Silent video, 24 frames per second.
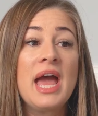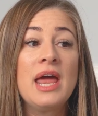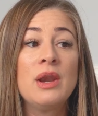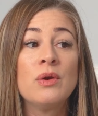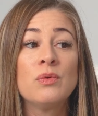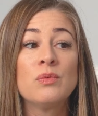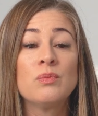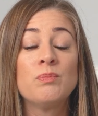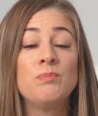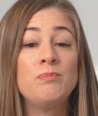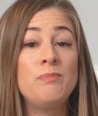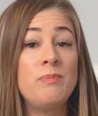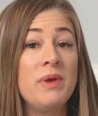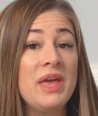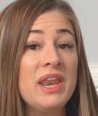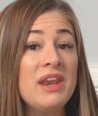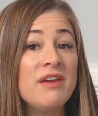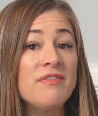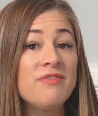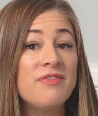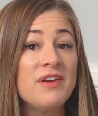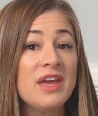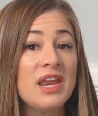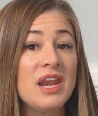And a
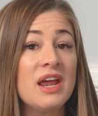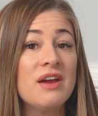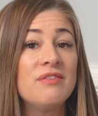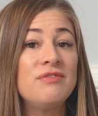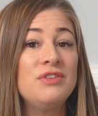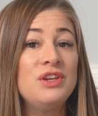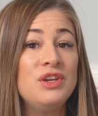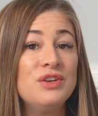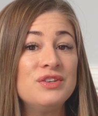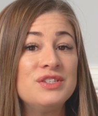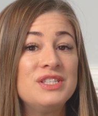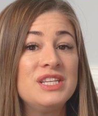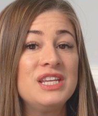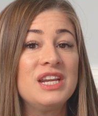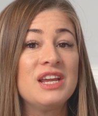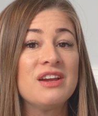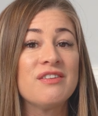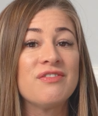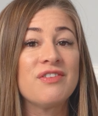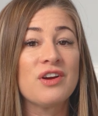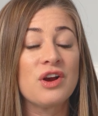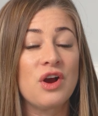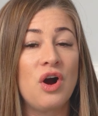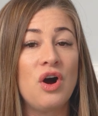benefit of using
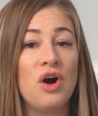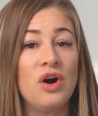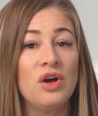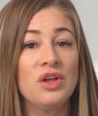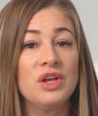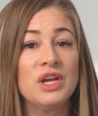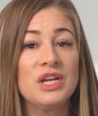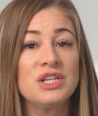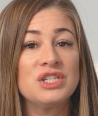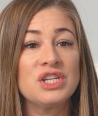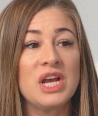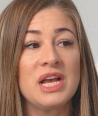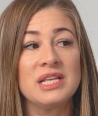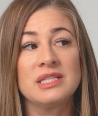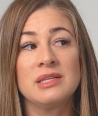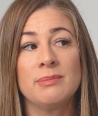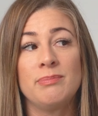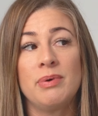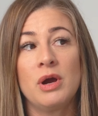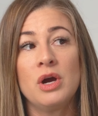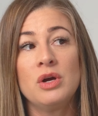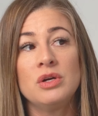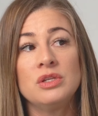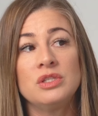it for college as
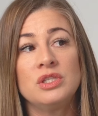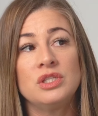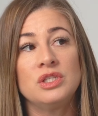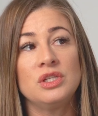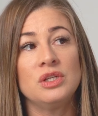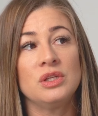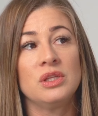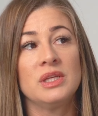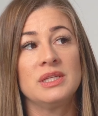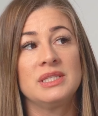opposed to,